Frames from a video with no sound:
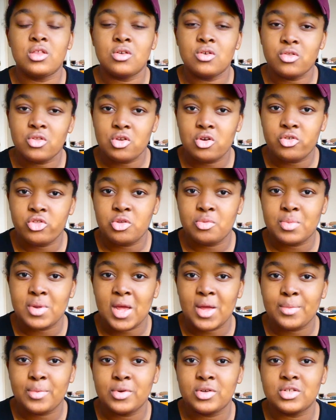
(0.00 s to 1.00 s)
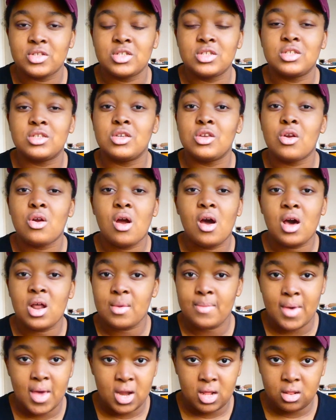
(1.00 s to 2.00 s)
you're the only black person, so you're
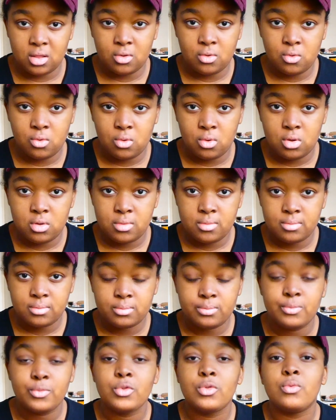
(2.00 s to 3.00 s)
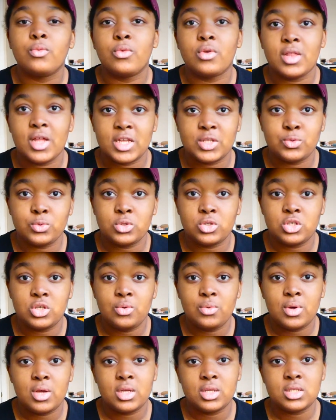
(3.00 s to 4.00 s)
automatically cool? Well, that's what she
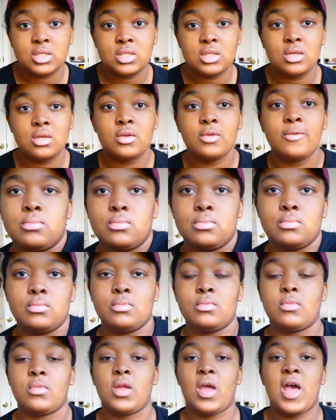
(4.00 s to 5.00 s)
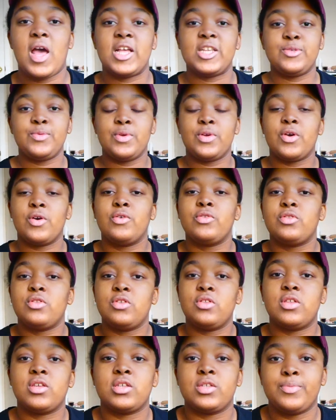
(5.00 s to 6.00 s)
was. As we go
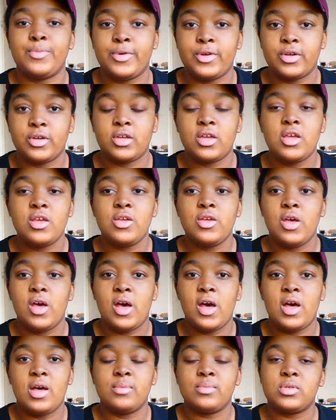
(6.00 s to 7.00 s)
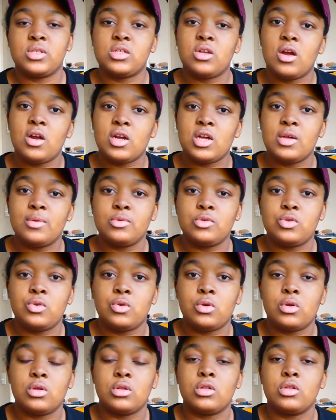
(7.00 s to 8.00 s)
through this book, Star comes to
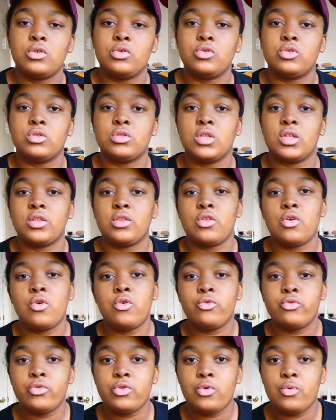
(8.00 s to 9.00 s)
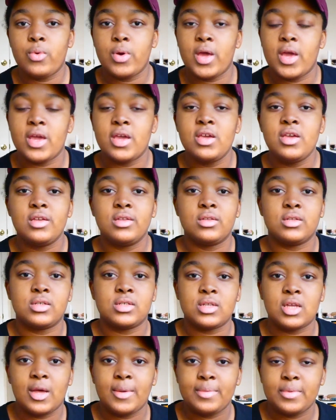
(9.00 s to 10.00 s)
a conclusion that the only way to
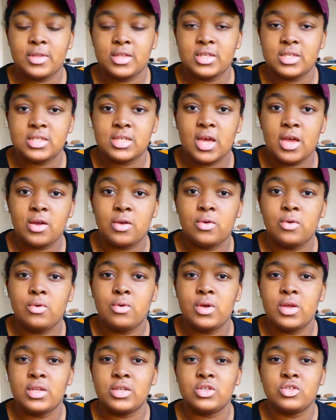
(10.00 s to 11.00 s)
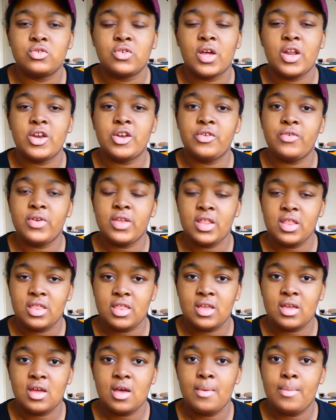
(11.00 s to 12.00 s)
stop this cycle and to try to do
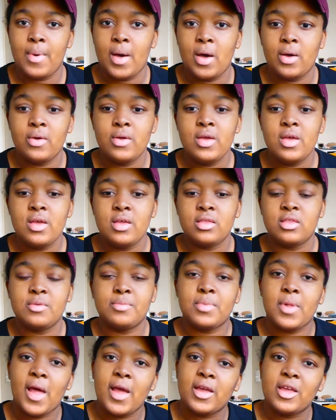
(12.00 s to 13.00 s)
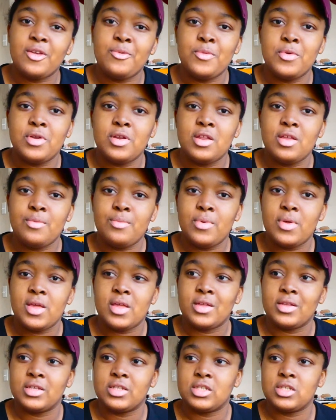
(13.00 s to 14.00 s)
anything about the black community
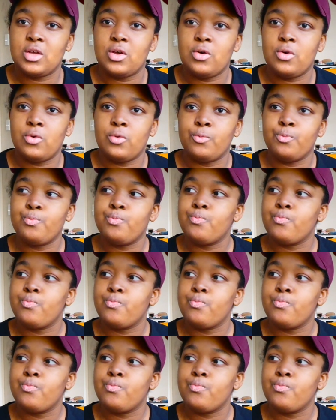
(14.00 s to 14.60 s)
being so